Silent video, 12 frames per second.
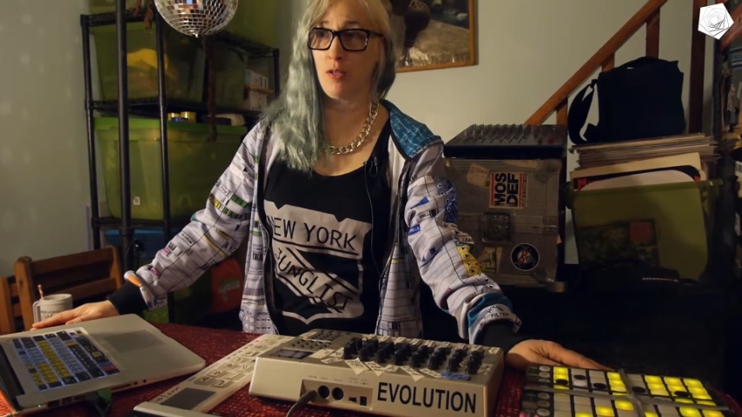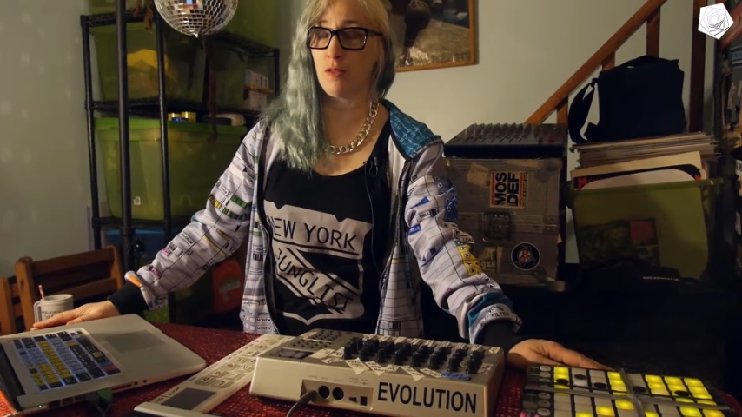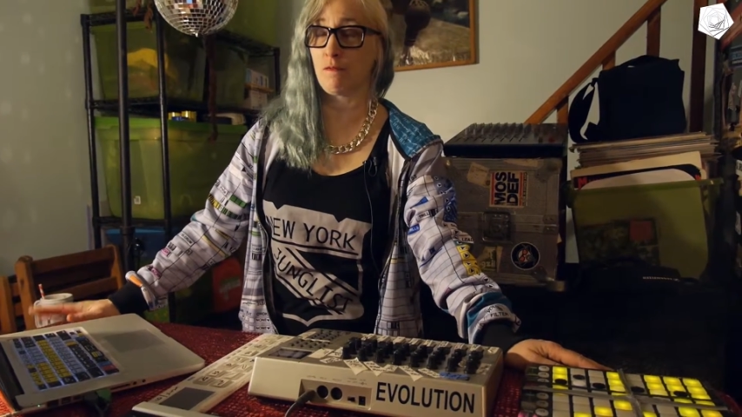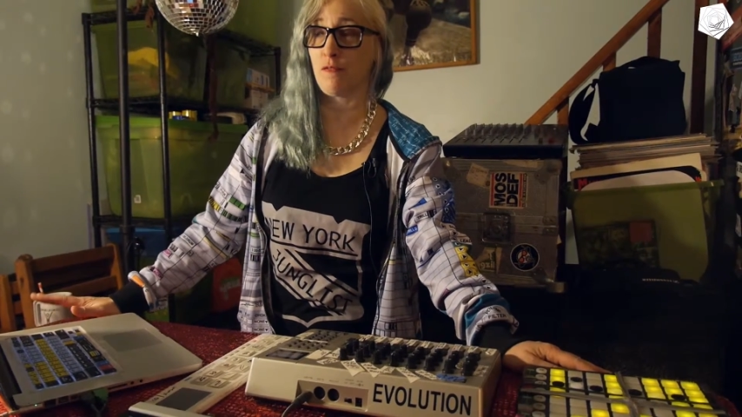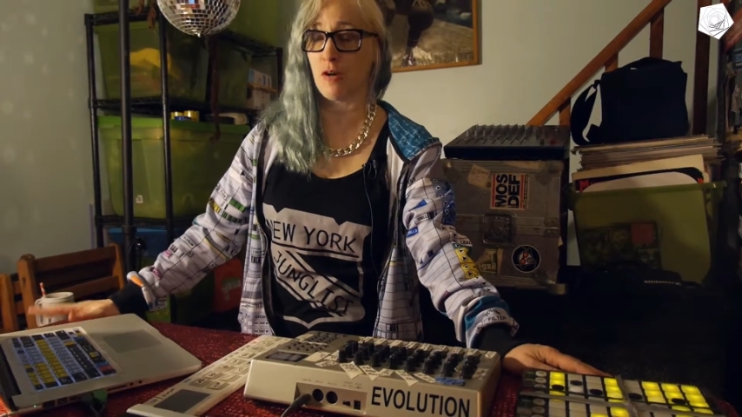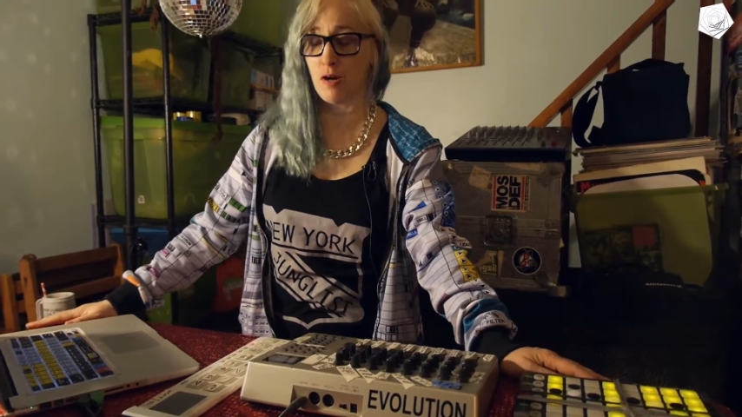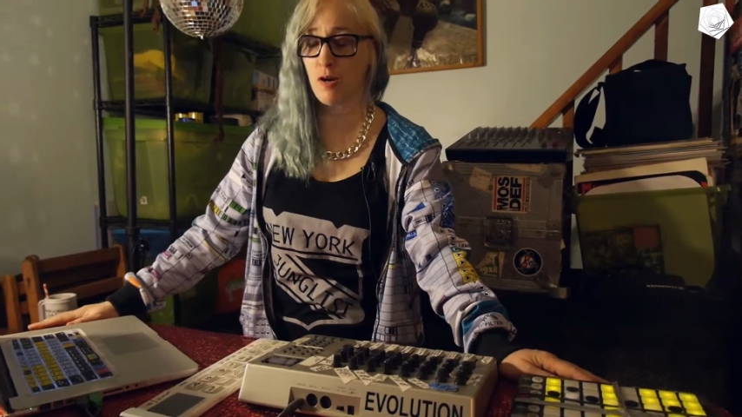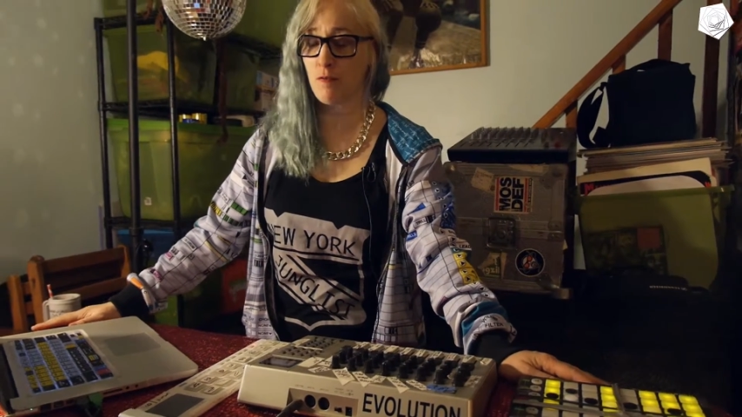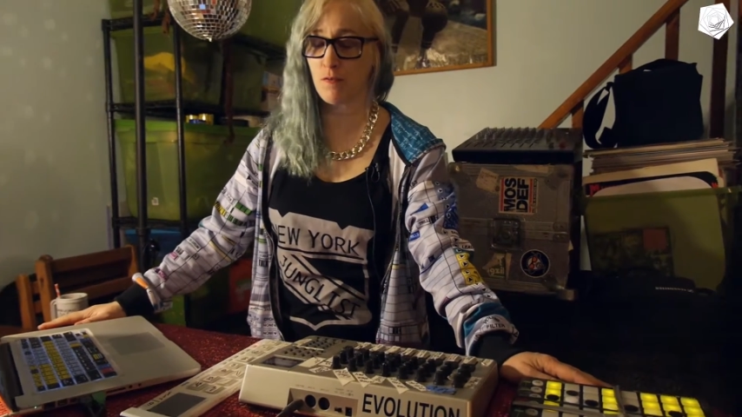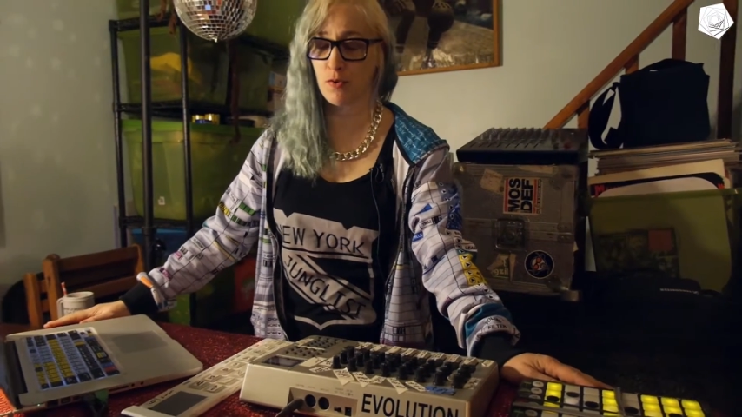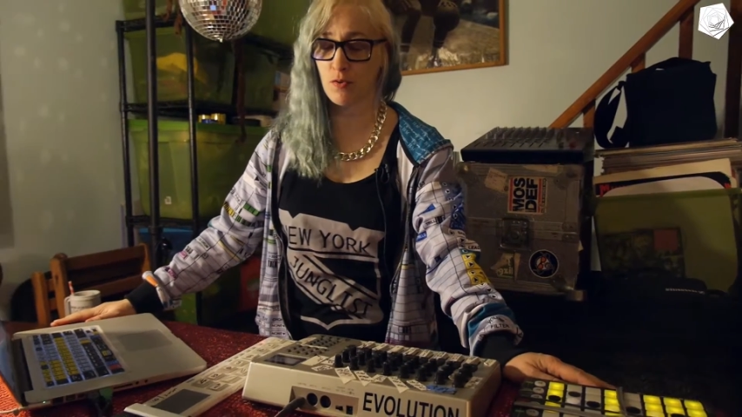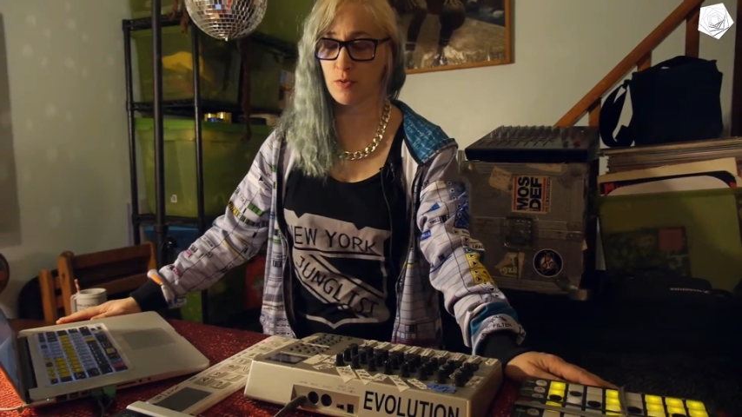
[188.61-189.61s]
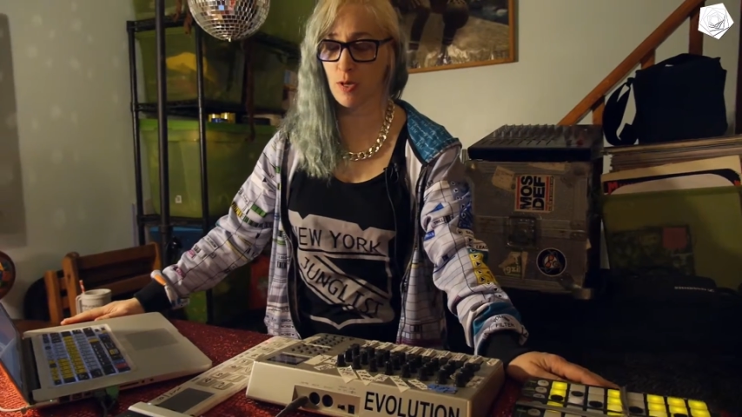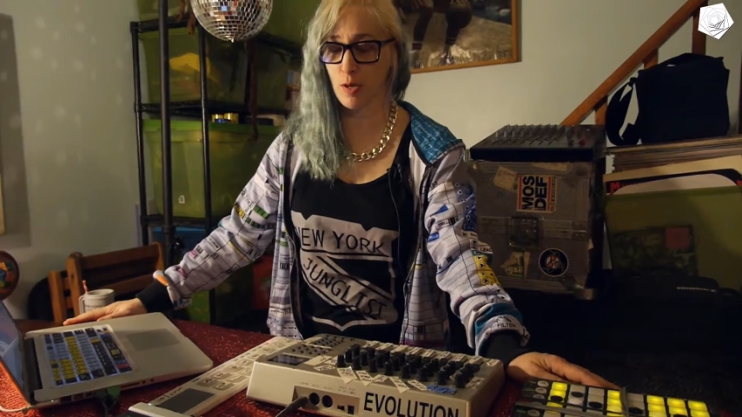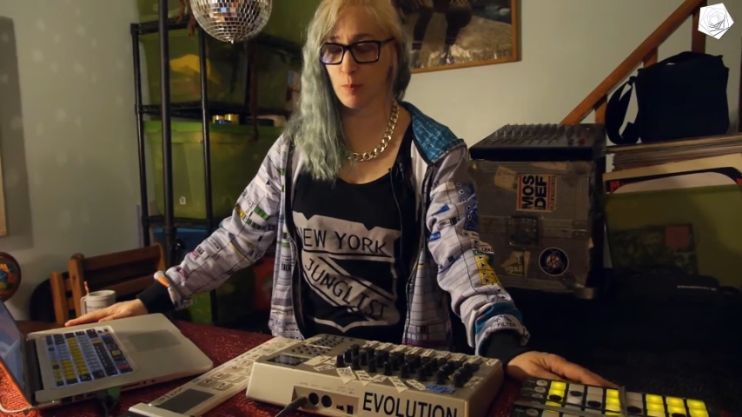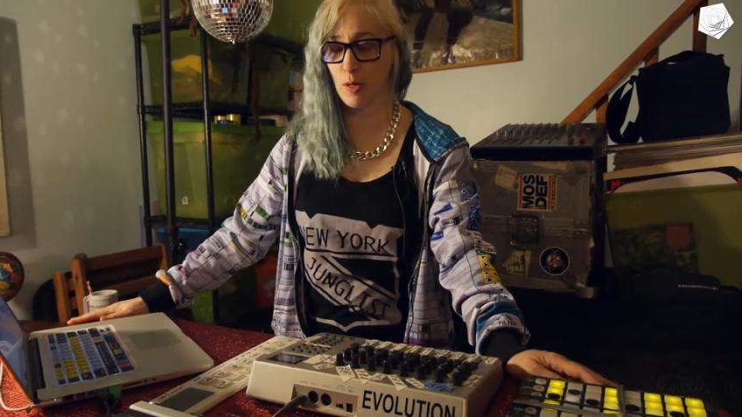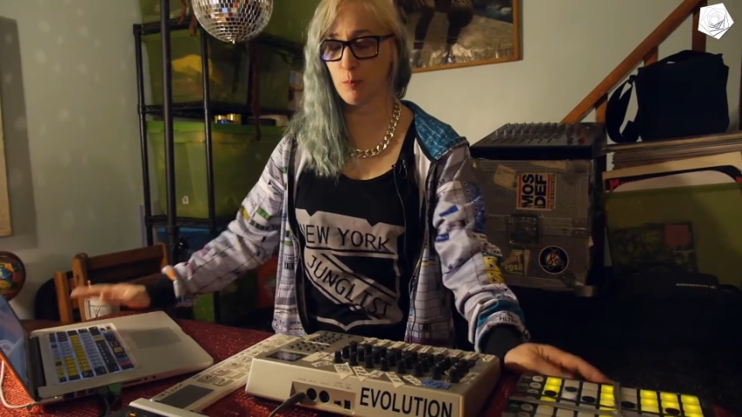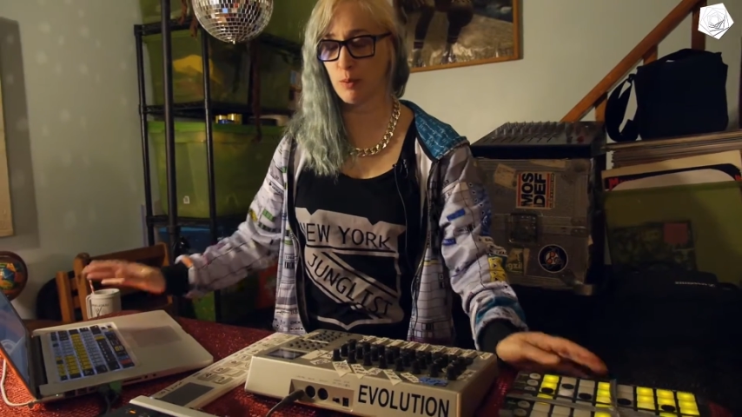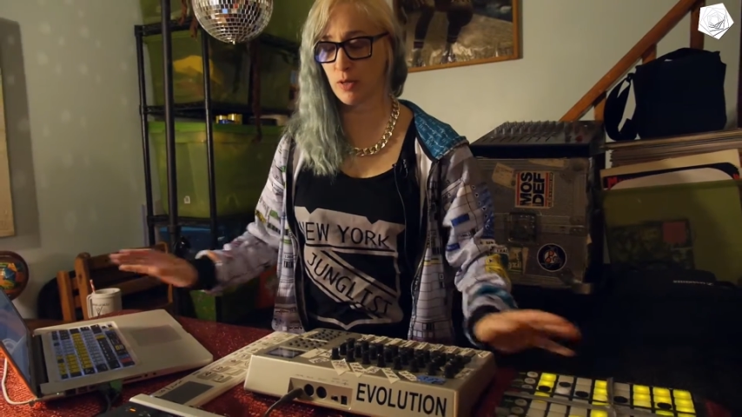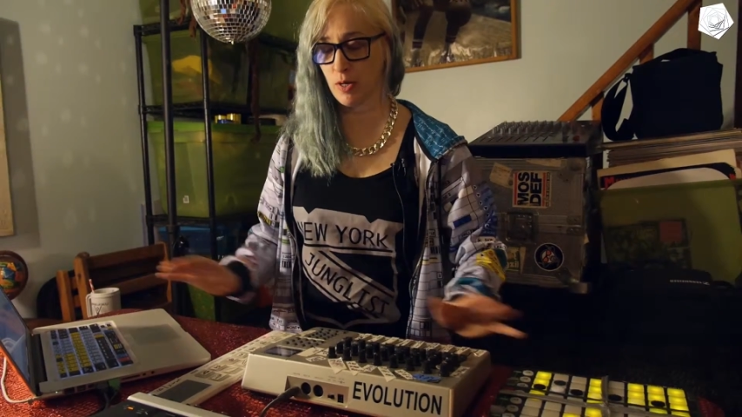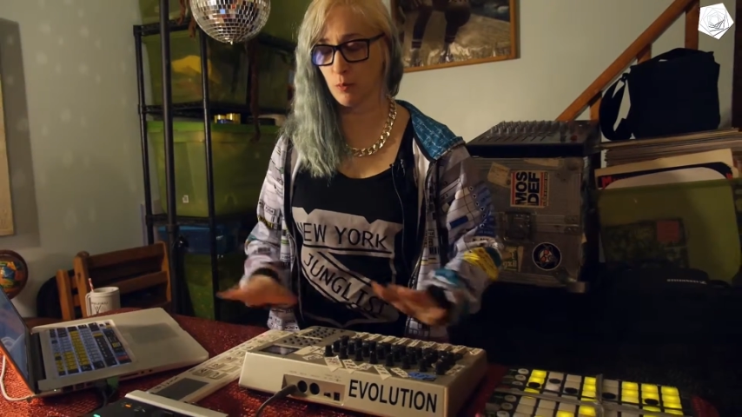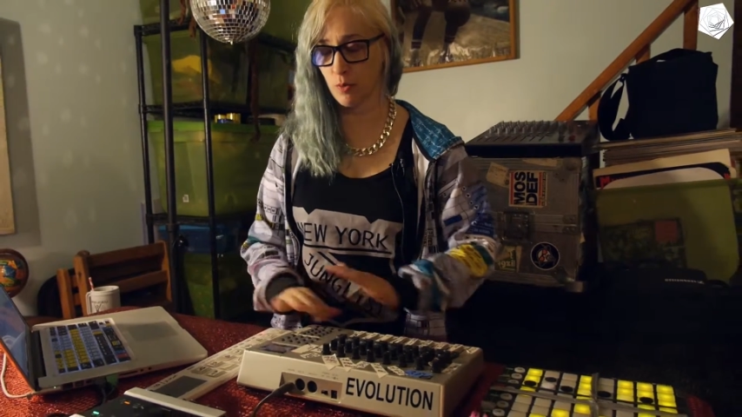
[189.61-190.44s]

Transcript: The very first time I played